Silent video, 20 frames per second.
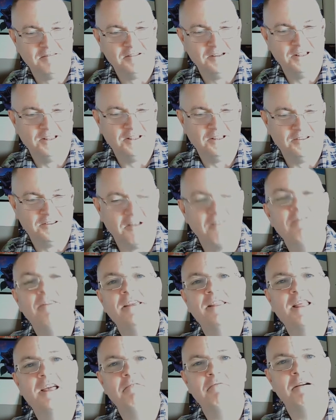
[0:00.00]
and I don't think
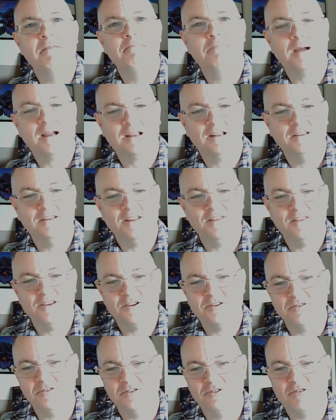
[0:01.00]
they went back and did this
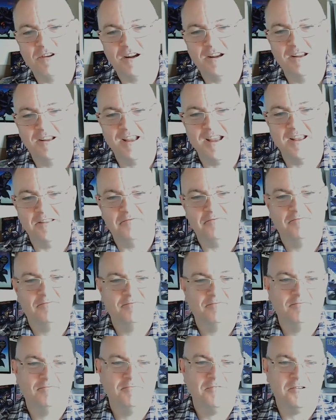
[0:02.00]
sort of track again.
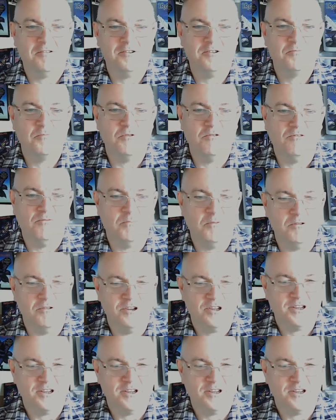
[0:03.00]
Wise move, boys.